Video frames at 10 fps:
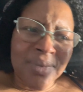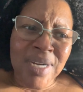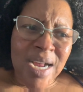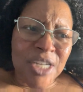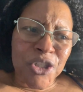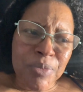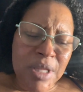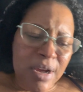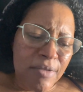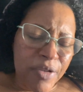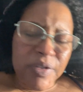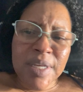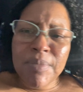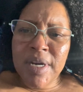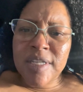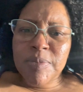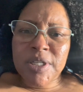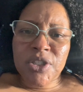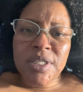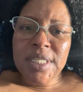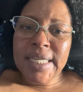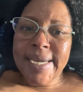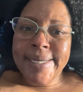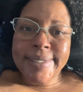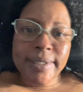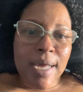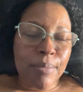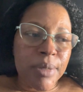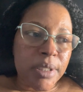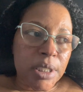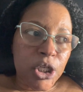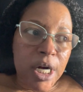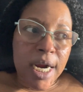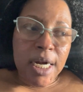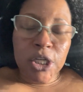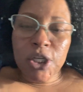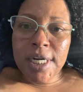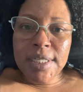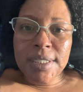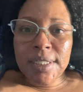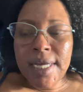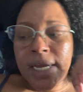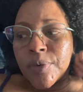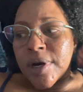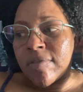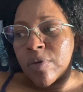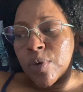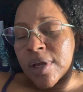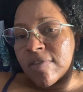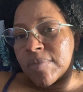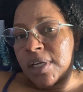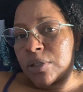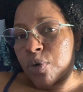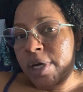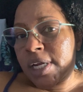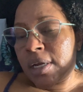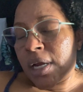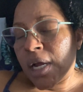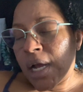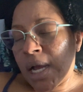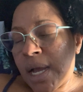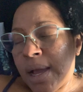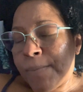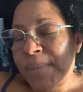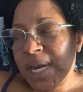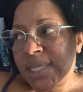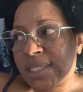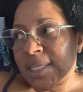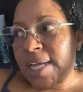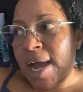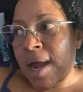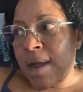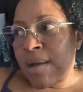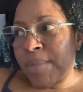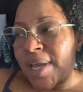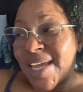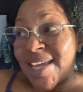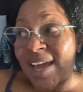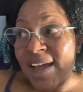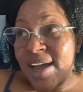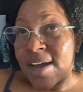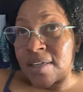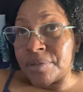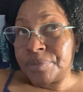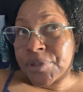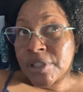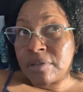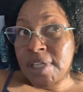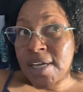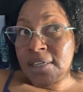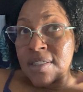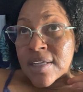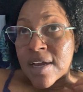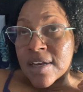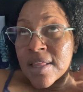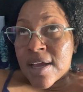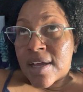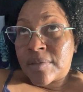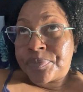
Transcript: I should be there in 15 minutes. But just in case I miss a train is delayed, whatever, will give me 20 minutes. Yeah. So that is kind of that.